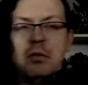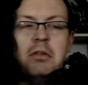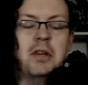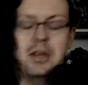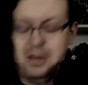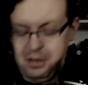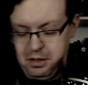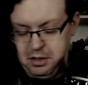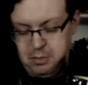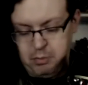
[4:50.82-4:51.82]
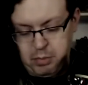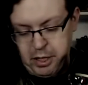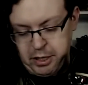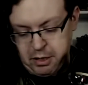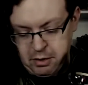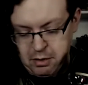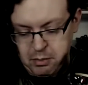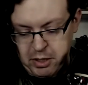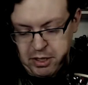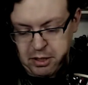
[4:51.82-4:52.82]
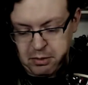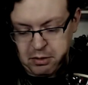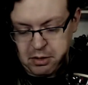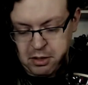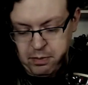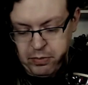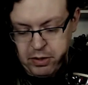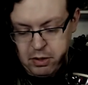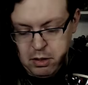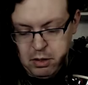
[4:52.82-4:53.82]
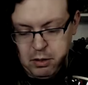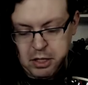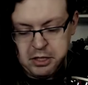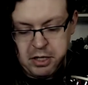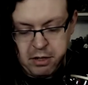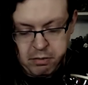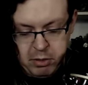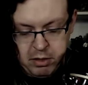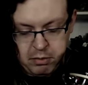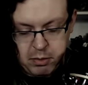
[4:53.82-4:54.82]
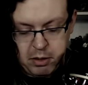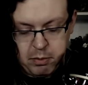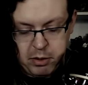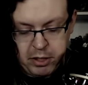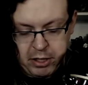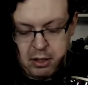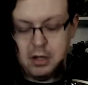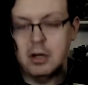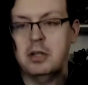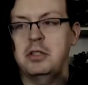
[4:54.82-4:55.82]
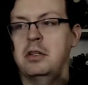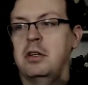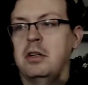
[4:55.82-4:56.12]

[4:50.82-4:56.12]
was like, blanking, what's it called? No legendary for me this month, but again, large,